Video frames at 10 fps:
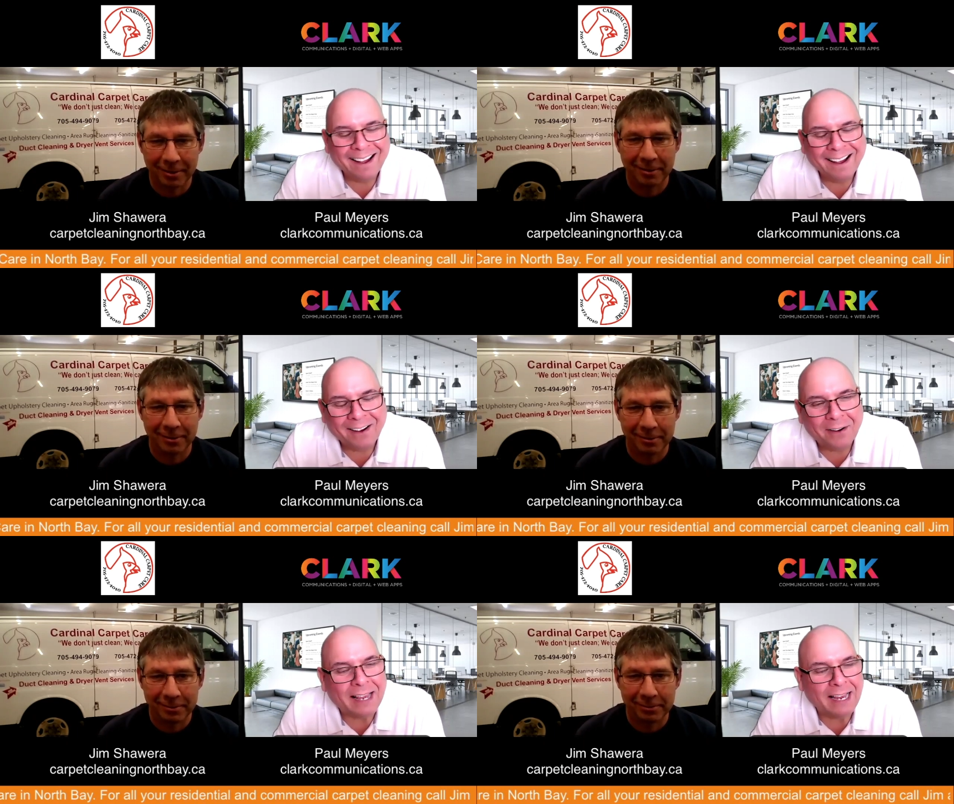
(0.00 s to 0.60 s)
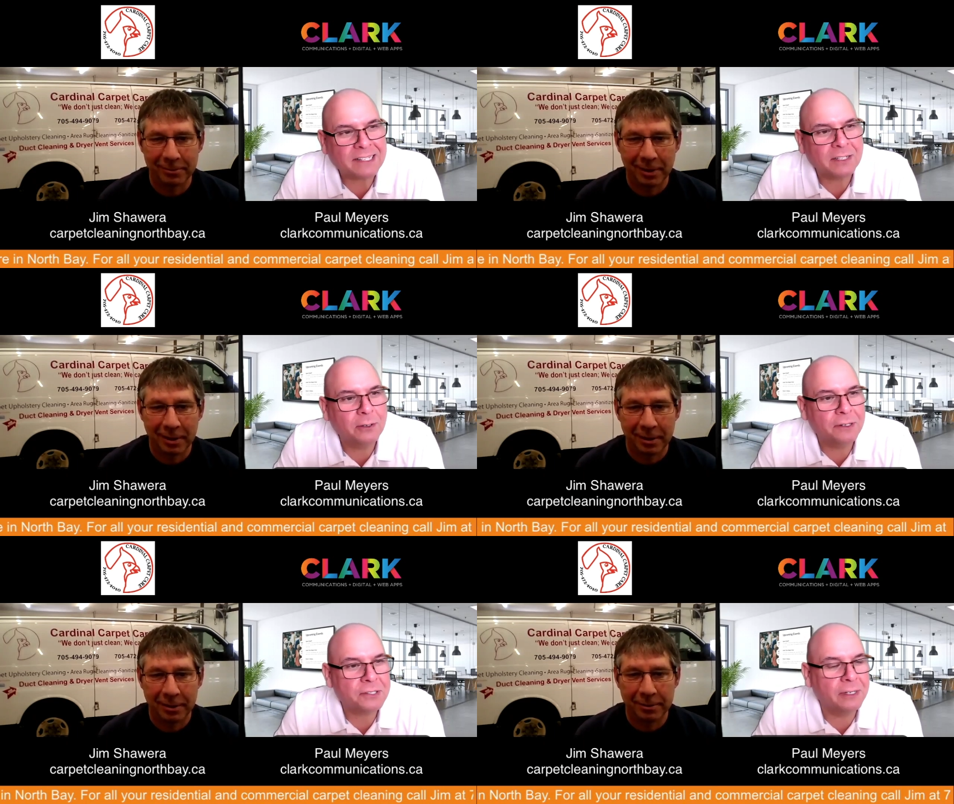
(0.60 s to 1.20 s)
Speaker 1: Okay,
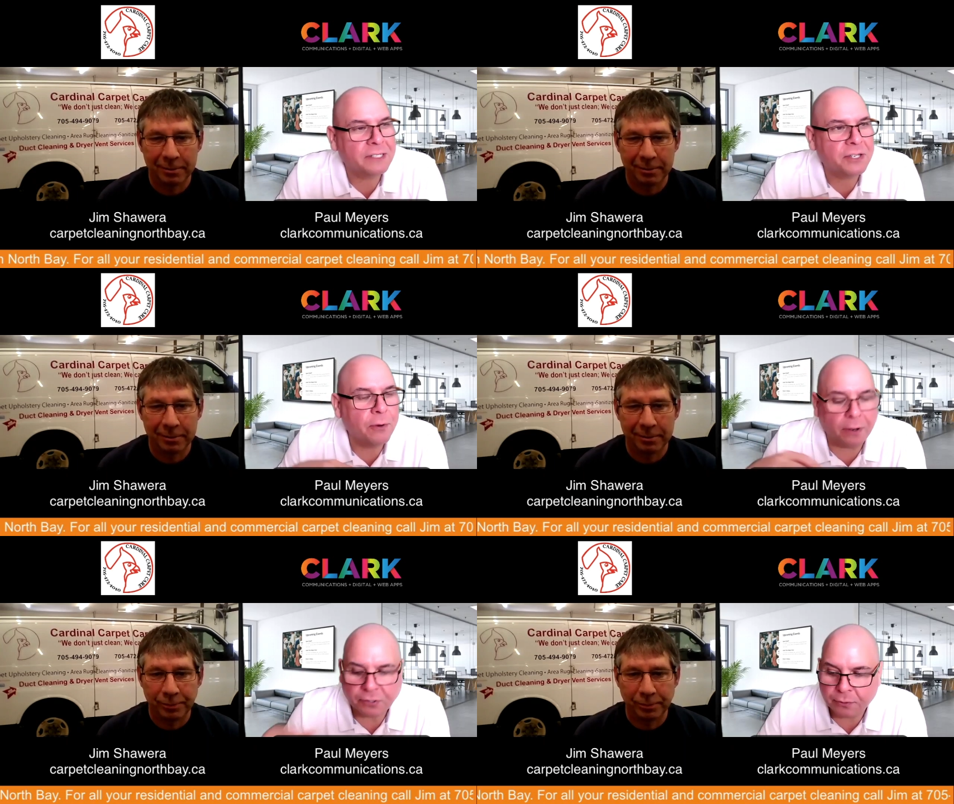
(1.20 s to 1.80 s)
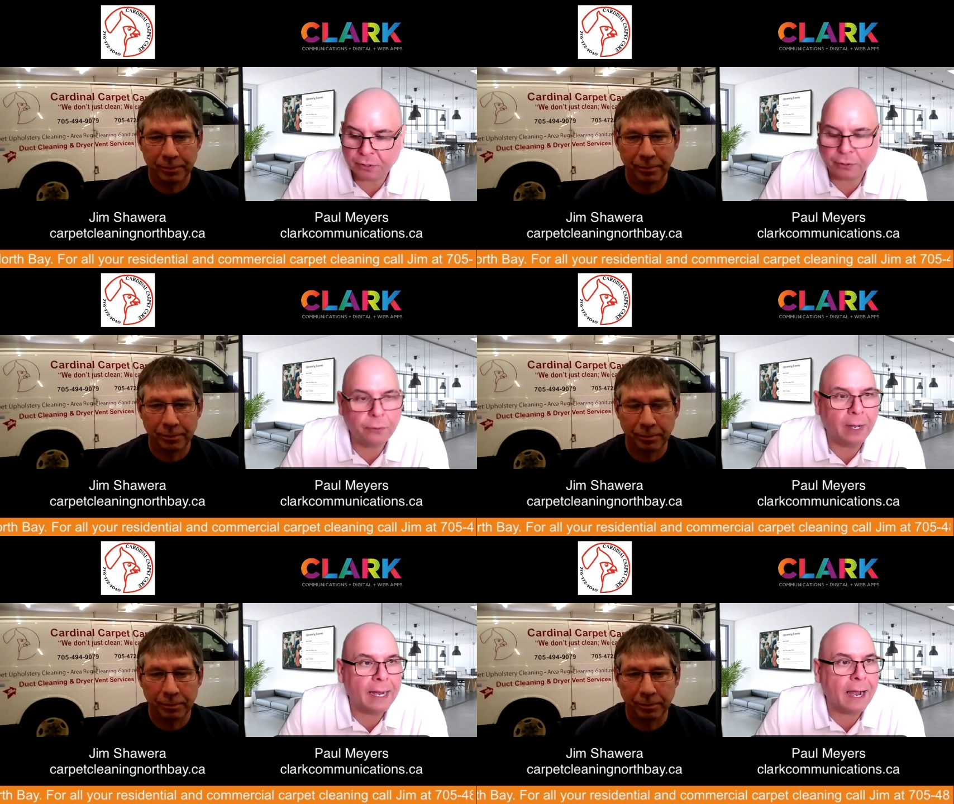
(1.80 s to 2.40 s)
so so listen, you also
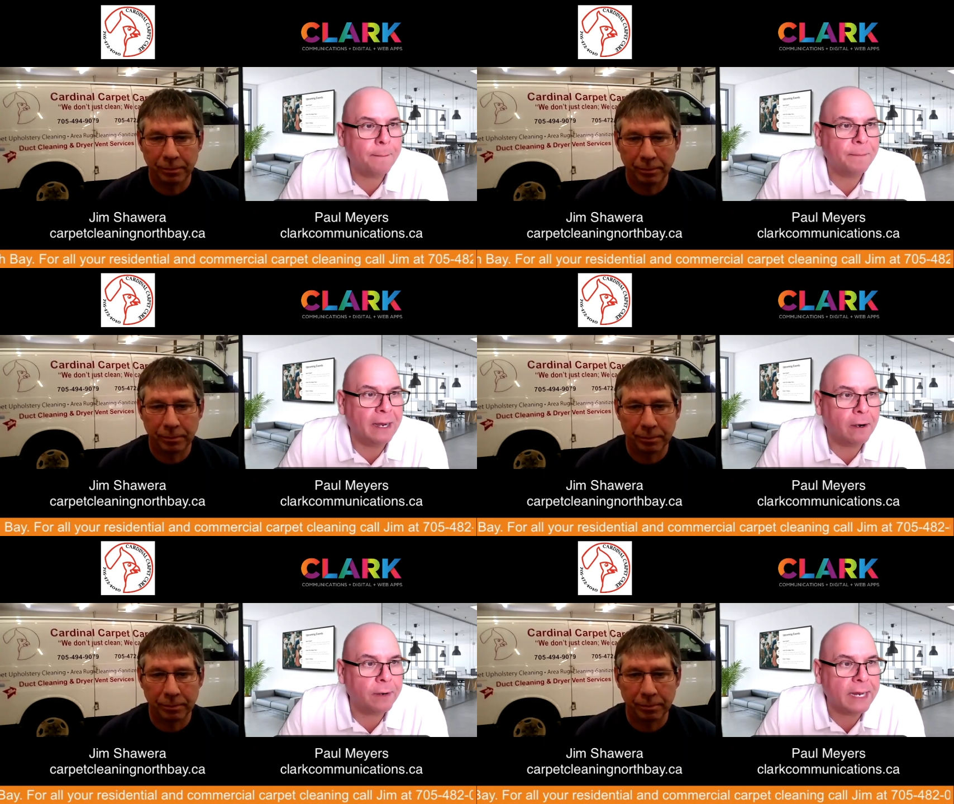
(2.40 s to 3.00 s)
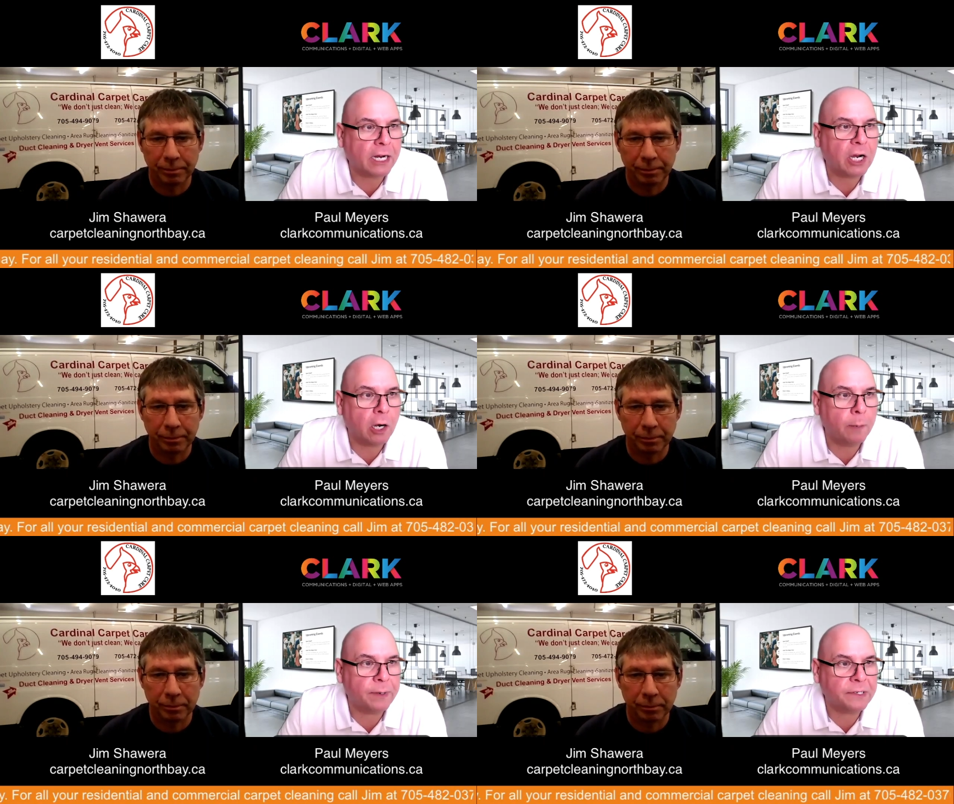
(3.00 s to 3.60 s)
do um, area
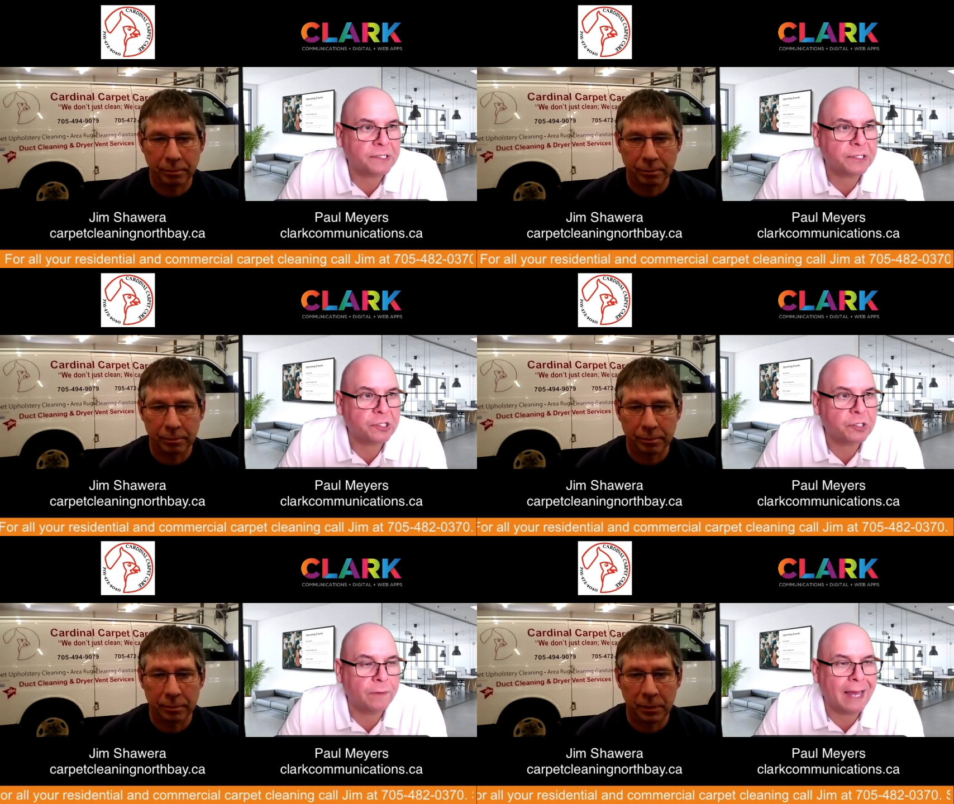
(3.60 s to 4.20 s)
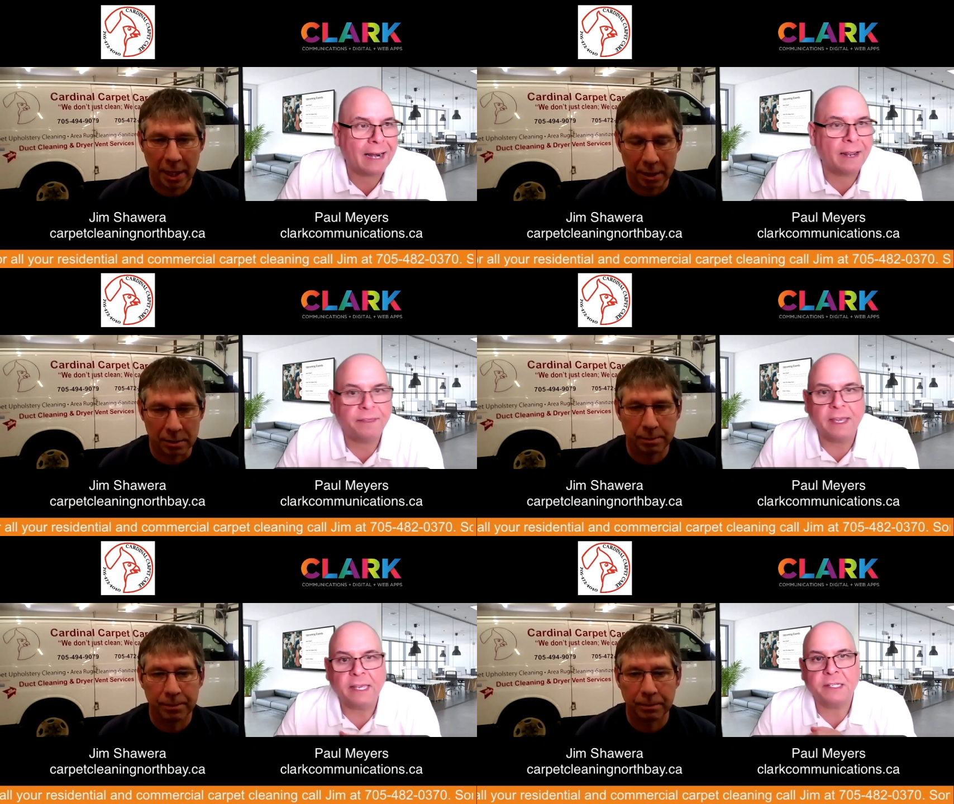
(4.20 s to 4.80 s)
carpets. So that I
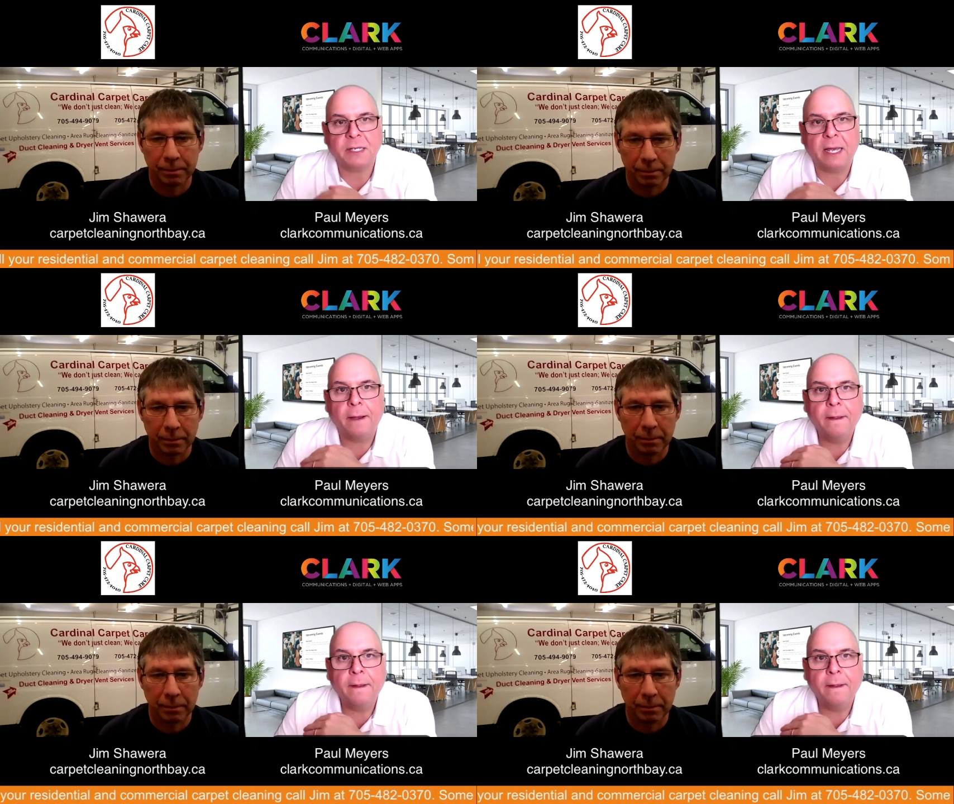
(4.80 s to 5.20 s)
think is a